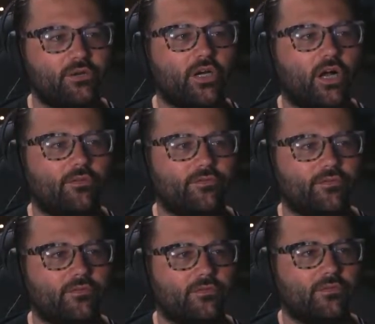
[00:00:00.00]
Golf,
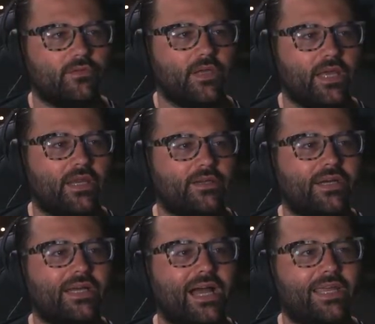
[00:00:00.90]
and a
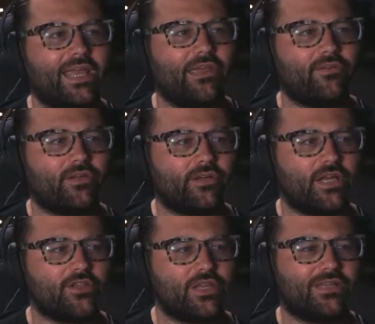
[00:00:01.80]
guy gave it on
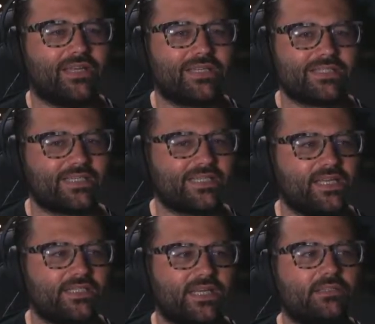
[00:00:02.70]
IGN like a 6 out
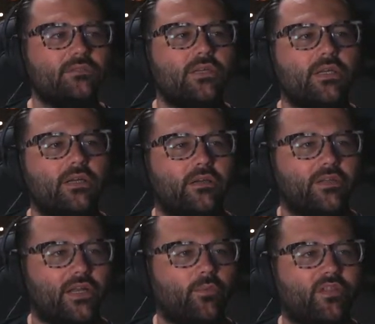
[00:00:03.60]
of 10, and
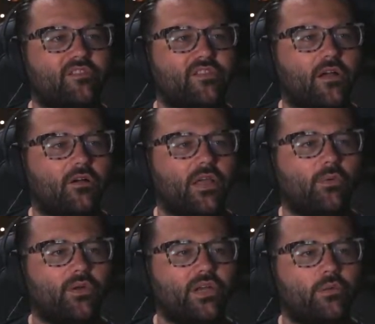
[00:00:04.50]
then I went and saw, okay,
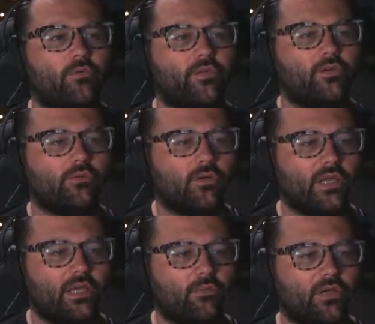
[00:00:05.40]
what did he review?
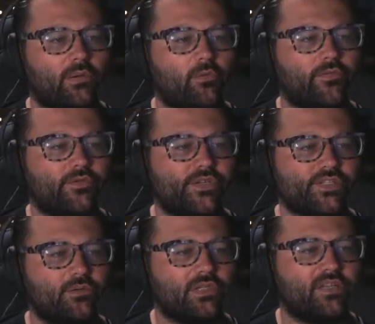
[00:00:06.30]
Okay, well, he reviewed
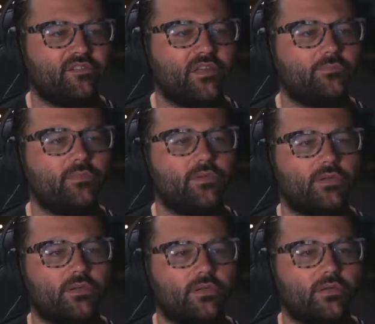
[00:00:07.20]
Disco Elysium,
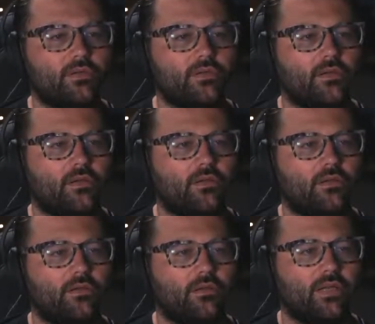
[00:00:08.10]

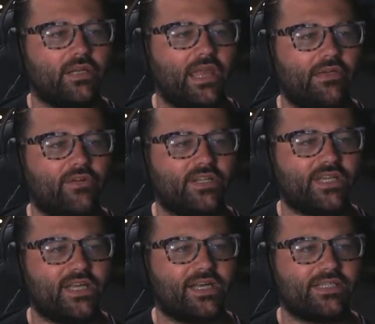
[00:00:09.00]
and he gave it a
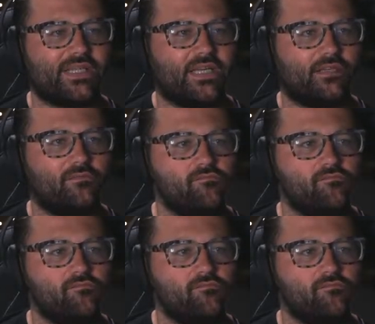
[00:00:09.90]
10 out of 10.